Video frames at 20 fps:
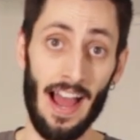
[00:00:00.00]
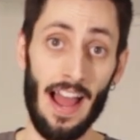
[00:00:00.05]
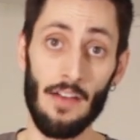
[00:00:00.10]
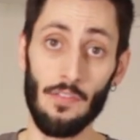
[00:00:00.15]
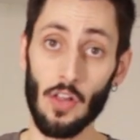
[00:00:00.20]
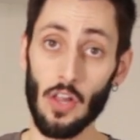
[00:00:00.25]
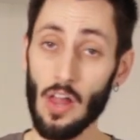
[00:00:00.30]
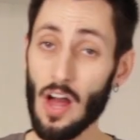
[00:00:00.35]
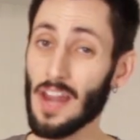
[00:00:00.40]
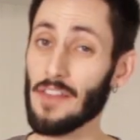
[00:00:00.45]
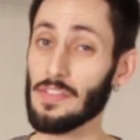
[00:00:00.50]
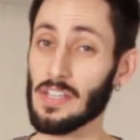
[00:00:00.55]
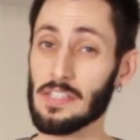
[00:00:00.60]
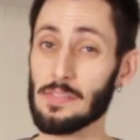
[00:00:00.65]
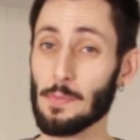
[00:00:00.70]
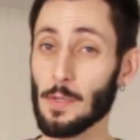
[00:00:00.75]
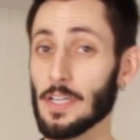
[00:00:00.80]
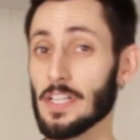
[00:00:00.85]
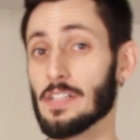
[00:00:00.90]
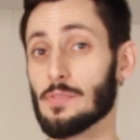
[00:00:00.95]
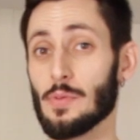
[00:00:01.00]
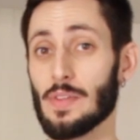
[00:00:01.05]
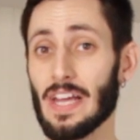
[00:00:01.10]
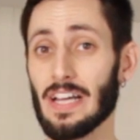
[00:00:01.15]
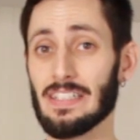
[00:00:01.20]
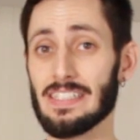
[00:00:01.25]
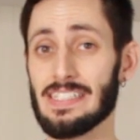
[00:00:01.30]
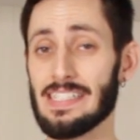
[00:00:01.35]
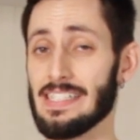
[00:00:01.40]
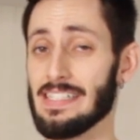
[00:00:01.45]
I have a lot of experience with
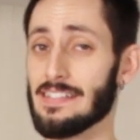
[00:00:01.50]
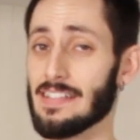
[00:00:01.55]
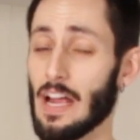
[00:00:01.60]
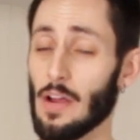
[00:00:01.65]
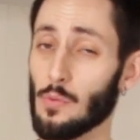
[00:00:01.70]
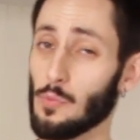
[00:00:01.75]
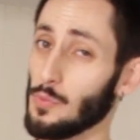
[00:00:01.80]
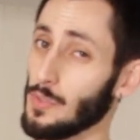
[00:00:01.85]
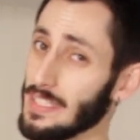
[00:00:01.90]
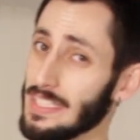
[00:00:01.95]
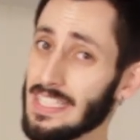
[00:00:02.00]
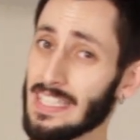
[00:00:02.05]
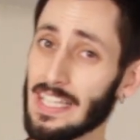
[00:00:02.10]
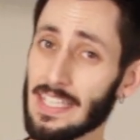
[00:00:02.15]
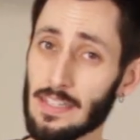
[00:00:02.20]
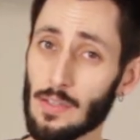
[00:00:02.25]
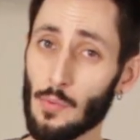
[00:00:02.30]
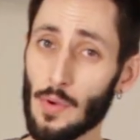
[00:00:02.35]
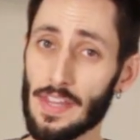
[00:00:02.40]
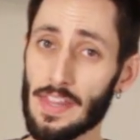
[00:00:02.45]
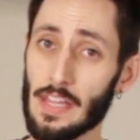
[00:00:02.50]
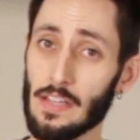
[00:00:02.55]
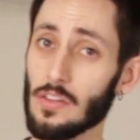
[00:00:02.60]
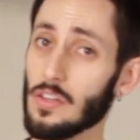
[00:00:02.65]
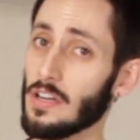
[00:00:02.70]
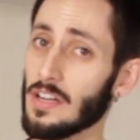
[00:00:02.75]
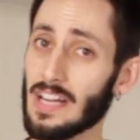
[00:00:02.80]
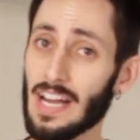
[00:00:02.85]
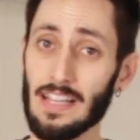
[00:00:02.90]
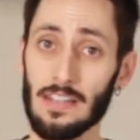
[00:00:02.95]
LEDs. I really like the way they
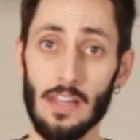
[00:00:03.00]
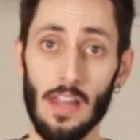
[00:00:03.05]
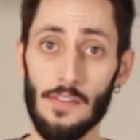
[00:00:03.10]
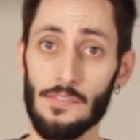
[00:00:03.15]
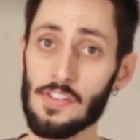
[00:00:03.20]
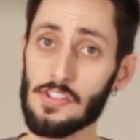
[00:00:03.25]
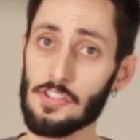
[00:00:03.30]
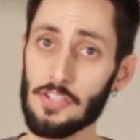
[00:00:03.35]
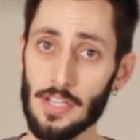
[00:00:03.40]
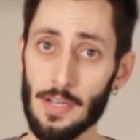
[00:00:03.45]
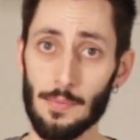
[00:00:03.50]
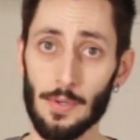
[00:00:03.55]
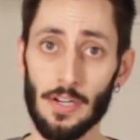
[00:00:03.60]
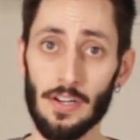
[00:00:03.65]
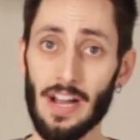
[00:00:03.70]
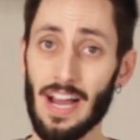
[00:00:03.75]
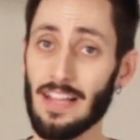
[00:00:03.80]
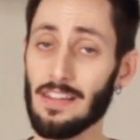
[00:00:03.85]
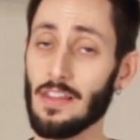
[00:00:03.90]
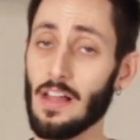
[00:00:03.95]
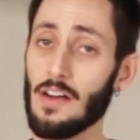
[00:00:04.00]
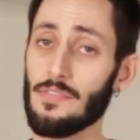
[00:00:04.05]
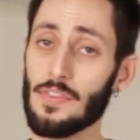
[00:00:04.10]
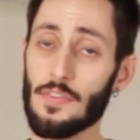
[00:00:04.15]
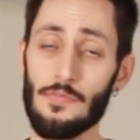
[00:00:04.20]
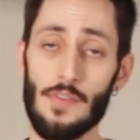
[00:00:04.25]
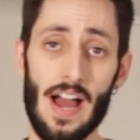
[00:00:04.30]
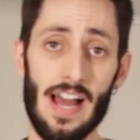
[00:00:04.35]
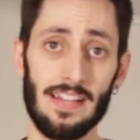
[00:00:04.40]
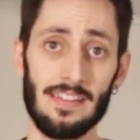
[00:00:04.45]
look. I love the shimmer. I love
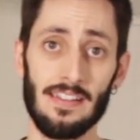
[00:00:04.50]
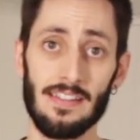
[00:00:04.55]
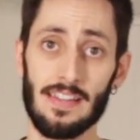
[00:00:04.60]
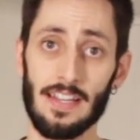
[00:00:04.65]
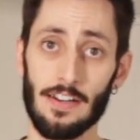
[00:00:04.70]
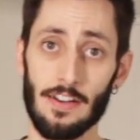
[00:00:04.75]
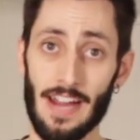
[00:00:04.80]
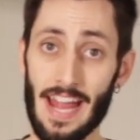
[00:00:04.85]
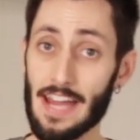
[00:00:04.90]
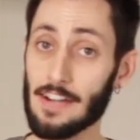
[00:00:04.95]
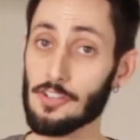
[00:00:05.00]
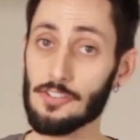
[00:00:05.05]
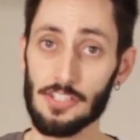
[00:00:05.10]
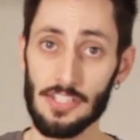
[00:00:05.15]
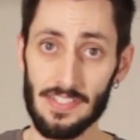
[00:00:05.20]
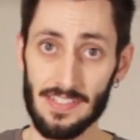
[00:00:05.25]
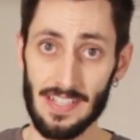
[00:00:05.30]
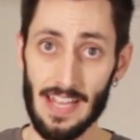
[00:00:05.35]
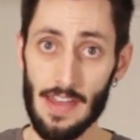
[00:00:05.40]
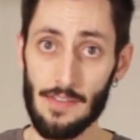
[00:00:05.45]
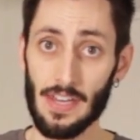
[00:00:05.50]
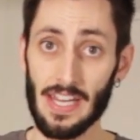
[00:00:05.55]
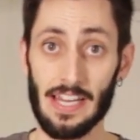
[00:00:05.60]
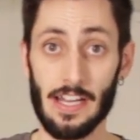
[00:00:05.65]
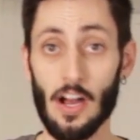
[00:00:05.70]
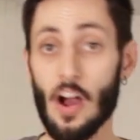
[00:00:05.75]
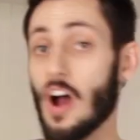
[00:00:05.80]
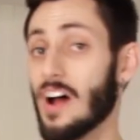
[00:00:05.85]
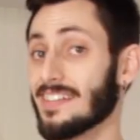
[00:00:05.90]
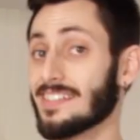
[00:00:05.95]
the fact that they're energy saving
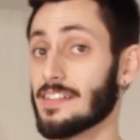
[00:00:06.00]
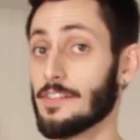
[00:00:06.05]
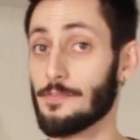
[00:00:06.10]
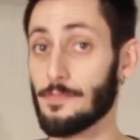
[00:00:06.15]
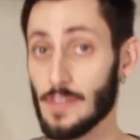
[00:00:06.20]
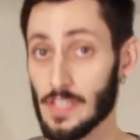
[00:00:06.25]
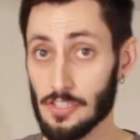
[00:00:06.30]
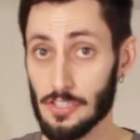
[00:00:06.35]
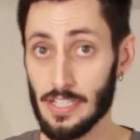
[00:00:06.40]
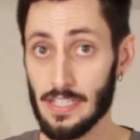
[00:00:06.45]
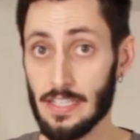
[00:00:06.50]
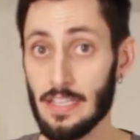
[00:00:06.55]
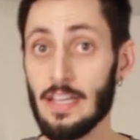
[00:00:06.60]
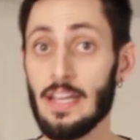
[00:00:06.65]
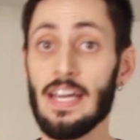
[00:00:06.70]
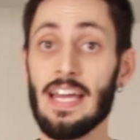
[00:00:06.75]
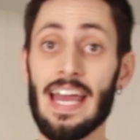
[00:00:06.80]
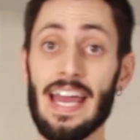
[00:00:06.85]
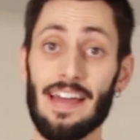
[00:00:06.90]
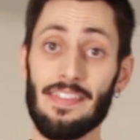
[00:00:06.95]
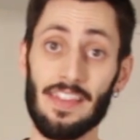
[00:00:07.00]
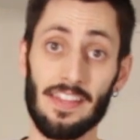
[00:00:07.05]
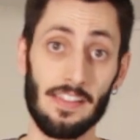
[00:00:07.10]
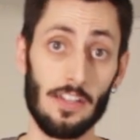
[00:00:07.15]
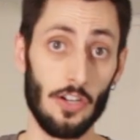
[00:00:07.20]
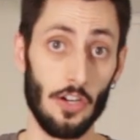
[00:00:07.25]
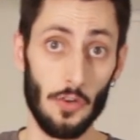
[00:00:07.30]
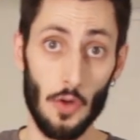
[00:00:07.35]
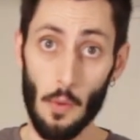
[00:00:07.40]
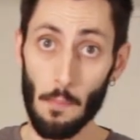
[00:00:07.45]
and cost efficient, and that
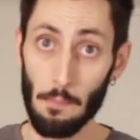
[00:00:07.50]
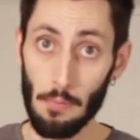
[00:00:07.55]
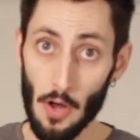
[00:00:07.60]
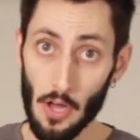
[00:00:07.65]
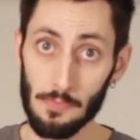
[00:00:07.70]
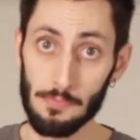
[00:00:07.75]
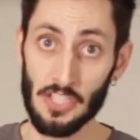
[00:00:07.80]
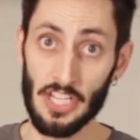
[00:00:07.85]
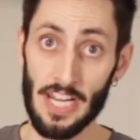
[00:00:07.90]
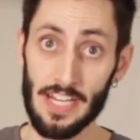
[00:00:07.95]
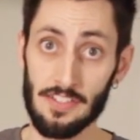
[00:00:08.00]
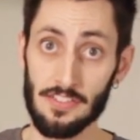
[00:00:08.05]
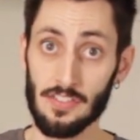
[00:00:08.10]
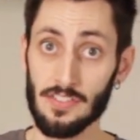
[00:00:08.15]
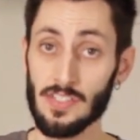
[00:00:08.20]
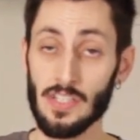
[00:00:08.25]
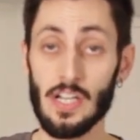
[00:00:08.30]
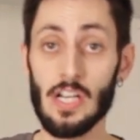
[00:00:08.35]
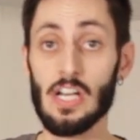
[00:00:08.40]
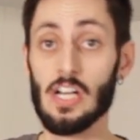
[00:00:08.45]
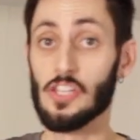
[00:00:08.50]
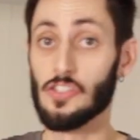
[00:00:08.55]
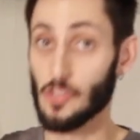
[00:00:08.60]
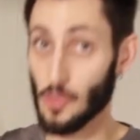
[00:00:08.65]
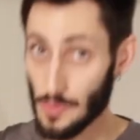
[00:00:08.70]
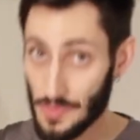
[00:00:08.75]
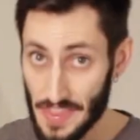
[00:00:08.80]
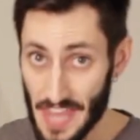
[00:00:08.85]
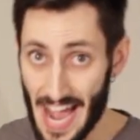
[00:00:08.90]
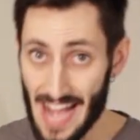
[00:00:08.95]
there are no bulb changes,
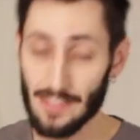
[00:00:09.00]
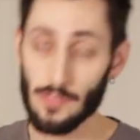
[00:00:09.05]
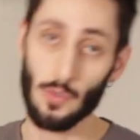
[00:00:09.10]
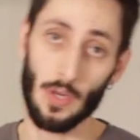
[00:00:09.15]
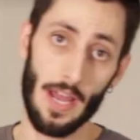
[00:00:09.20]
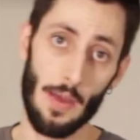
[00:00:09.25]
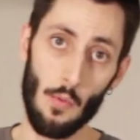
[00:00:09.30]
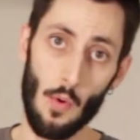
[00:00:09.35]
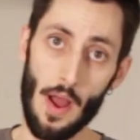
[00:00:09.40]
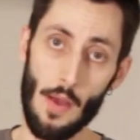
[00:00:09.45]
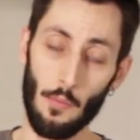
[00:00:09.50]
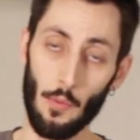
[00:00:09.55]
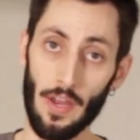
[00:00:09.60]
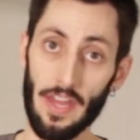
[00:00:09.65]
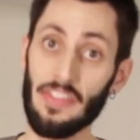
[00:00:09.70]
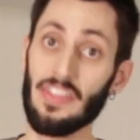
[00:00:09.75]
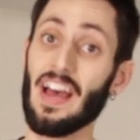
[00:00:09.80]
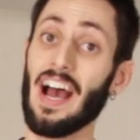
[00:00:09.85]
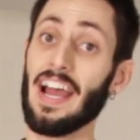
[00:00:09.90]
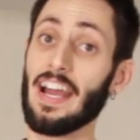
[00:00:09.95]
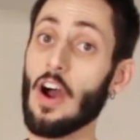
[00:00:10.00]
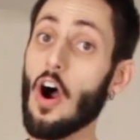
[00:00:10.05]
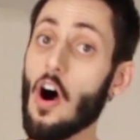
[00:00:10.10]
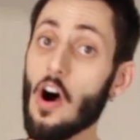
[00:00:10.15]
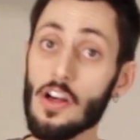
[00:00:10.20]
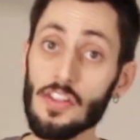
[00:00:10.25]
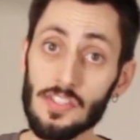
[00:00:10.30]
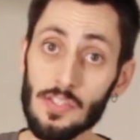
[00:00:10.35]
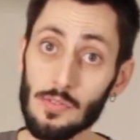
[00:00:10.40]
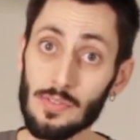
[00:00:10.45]
so that's what I went with. I
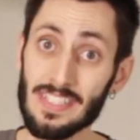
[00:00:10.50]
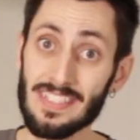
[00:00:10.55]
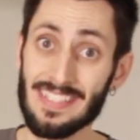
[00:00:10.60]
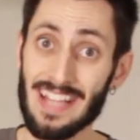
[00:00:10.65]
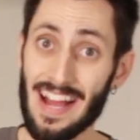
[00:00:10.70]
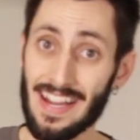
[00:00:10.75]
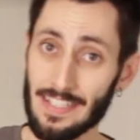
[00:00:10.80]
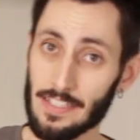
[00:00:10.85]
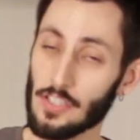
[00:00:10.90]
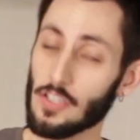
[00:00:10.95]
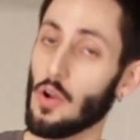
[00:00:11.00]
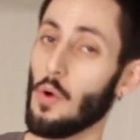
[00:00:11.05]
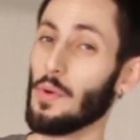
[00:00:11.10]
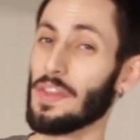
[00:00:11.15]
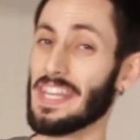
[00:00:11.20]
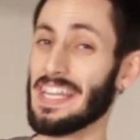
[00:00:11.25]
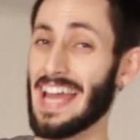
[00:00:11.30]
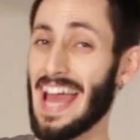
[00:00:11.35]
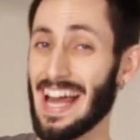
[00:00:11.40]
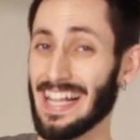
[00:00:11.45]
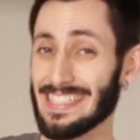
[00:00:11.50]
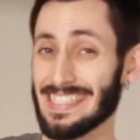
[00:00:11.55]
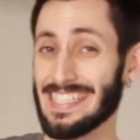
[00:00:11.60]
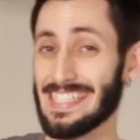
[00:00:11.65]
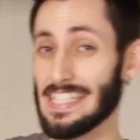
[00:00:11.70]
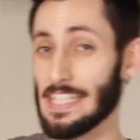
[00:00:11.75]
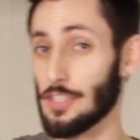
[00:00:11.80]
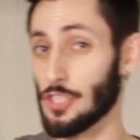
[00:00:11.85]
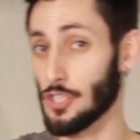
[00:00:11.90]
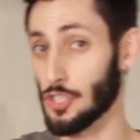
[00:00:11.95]
also decided to go with an
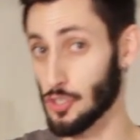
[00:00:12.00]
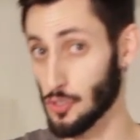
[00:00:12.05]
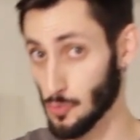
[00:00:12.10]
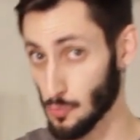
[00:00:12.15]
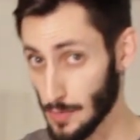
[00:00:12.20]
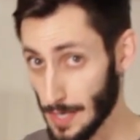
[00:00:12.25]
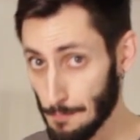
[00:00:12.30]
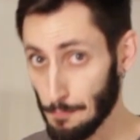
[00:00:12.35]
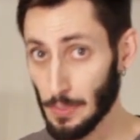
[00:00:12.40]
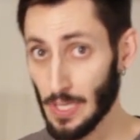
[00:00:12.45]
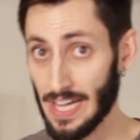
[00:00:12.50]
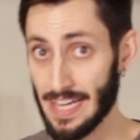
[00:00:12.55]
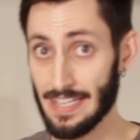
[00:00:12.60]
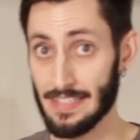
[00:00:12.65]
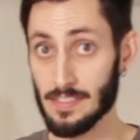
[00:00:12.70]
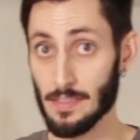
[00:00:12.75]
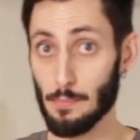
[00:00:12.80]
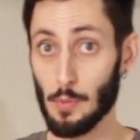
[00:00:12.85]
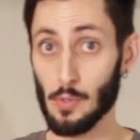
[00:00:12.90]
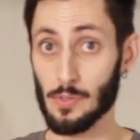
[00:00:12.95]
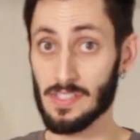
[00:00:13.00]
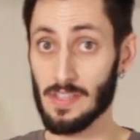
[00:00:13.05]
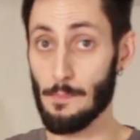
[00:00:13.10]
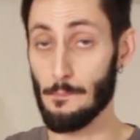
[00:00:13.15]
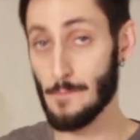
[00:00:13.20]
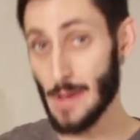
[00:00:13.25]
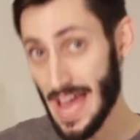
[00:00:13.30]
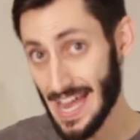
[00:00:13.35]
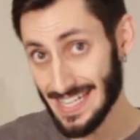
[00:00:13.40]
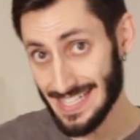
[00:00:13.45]
LED strip light as opposed to
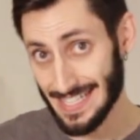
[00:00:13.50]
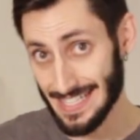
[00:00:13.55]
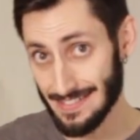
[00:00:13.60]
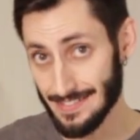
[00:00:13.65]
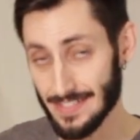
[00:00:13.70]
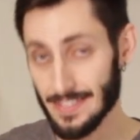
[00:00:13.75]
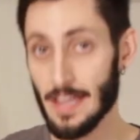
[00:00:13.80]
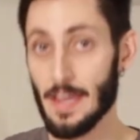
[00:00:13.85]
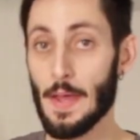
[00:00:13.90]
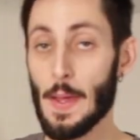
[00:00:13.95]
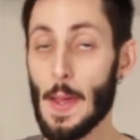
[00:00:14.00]
pendants,